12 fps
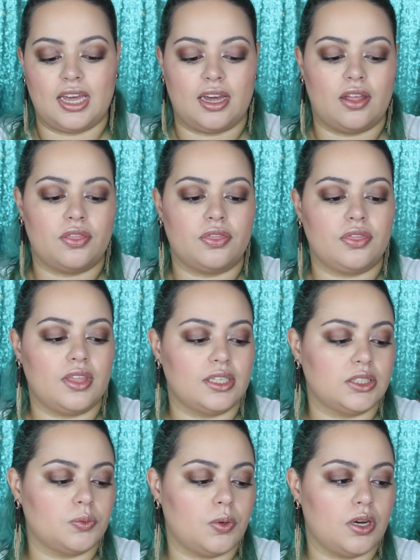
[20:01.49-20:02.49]
I got
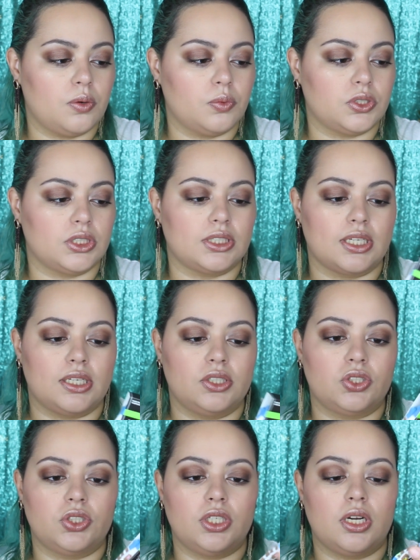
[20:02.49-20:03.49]
this one, which is like
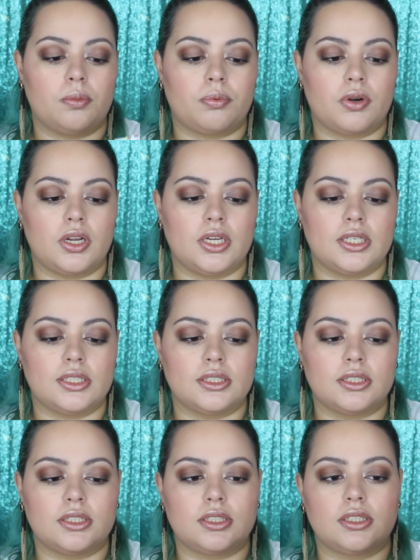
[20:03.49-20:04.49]
a cheetah
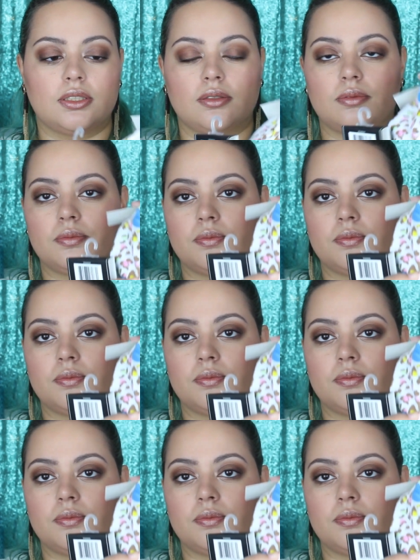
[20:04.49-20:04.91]
print.